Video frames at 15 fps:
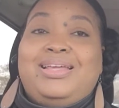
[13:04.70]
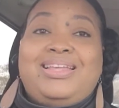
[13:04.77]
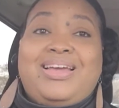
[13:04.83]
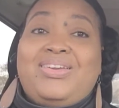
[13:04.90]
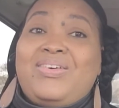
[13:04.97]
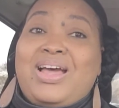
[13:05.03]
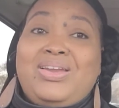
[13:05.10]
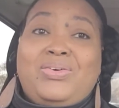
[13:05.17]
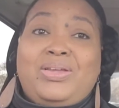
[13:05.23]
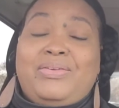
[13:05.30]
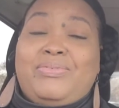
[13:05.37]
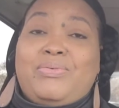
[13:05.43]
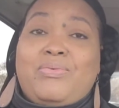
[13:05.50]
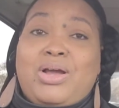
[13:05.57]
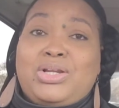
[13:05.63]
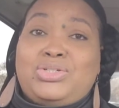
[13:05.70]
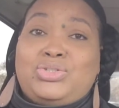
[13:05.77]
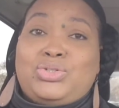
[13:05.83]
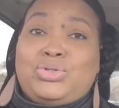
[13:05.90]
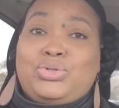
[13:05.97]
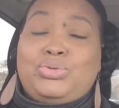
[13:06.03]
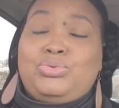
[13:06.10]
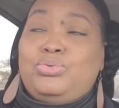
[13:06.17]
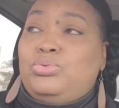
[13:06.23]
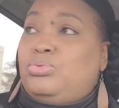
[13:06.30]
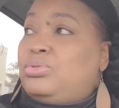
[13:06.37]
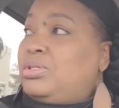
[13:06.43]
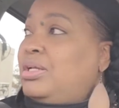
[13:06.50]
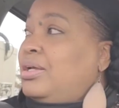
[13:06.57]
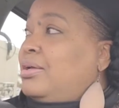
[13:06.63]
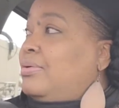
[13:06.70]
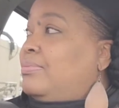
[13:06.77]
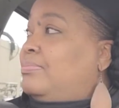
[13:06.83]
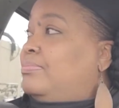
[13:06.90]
Y'all know I don't even watch the news now.